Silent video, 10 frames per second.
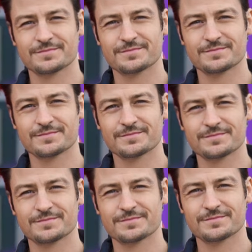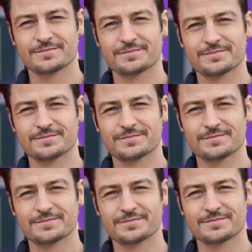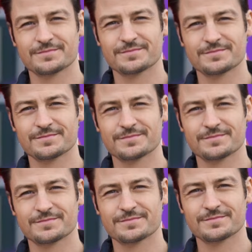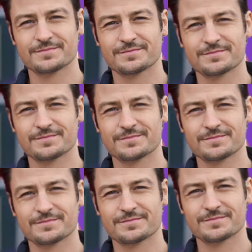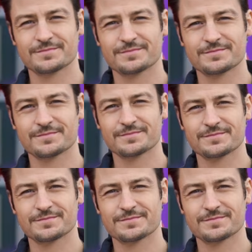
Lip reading: (silent)